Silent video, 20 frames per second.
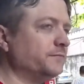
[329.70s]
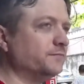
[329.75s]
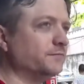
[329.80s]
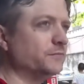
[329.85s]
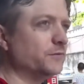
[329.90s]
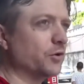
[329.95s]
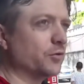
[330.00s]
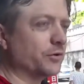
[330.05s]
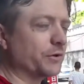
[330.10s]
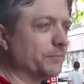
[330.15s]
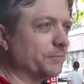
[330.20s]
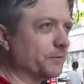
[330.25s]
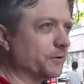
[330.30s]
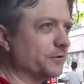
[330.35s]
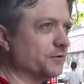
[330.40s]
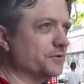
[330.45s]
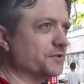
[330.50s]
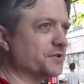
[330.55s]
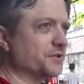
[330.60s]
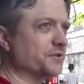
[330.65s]
No
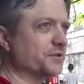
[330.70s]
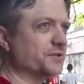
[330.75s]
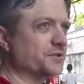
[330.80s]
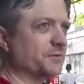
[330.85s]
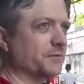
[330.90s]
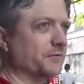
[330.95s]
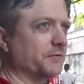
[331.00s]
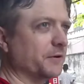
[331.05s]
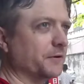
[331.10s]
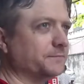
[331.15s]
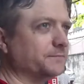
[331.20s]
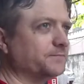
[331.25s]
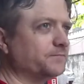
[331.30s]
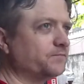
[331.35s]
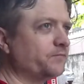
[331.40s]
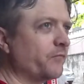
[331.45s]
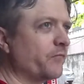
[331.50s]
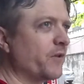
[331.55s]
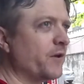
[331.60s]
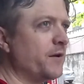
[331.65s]
components in this review.
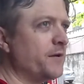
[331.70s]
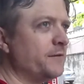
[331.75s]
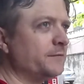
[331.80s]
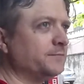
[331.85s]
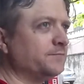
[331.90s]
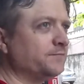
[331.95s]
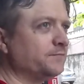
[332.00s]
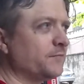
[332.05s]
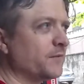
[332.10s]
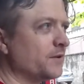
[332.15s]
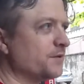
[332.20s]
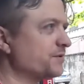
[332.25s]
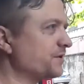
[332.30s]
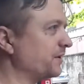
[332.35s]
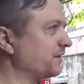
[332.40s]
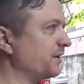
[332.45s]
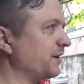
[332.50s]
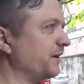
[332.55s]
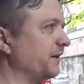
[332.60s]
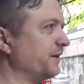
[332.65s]
So
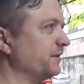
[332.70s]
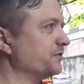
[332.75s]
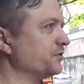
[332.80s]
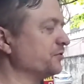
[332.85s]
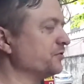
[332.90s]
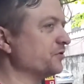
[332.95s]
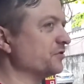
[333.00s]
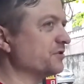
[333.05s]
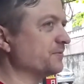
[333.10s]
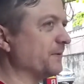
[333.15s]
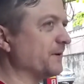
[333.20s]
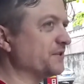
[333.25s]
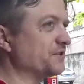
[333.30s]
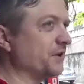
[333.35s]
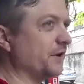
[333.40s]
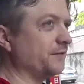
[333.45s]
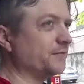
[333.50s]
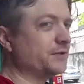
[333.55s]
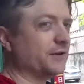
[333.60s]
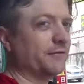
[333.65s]
I thought I'd introduce
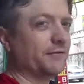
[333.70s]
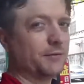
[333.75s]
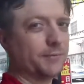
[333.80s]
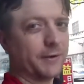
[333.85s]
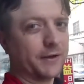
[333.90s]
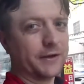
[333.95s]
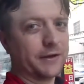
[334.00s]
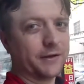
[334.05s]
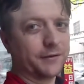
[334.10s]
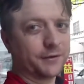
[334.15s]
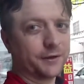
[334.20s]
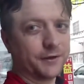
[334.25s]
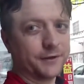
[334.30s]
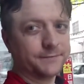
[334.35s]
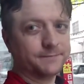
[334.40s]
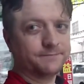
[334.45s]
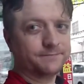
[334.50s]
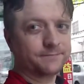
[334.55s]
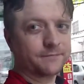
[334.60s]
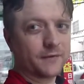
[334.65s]
myself to everybody out there,
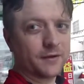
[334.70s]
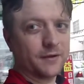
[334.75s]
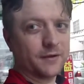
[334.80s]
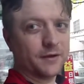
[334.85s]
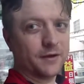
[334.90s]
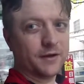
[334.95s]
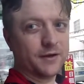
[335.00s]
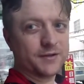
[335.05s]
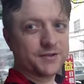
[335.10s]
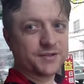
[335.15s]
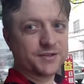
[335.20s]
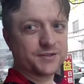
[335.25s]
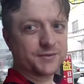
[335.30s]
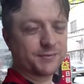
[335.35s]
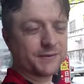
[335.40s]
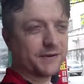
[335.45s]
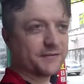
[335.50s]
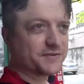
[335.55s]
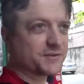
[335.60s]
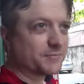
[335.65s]
since
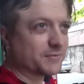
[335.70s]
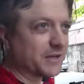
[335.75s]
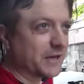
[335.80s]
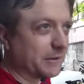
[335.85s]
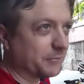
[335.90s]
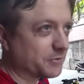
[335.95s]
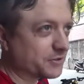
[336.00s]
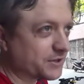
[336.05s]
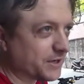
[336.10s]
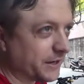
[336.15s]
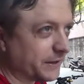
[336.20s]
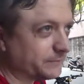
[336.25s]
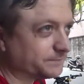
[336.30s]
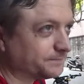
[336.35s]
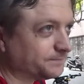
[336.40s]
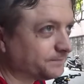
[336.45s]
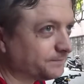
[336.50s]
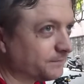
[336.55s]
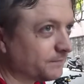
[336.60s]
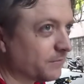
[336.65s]
we have some camera time
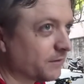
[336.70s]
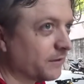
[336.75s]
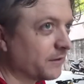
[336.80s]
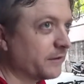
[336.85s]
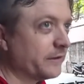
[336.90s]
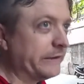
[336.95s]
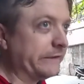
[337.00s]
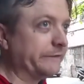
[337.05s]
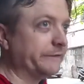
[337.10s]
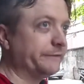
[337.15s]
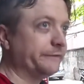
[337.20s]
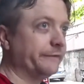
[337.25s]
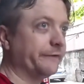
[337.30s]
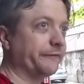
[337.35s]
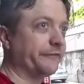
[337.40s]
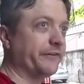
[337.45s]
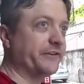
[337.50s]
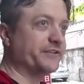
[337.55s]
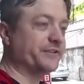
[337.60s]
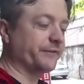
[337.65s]
with
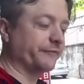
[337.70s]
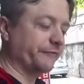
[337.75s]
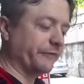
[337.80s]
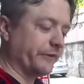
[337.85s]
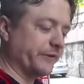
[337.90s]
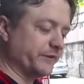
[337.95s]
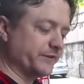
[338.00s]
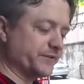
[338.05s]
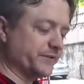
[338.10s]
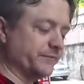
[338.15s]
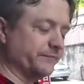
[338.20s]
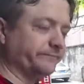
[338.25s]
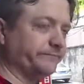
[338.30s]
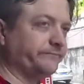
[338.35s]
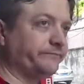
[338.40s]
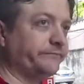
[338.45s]
face to face and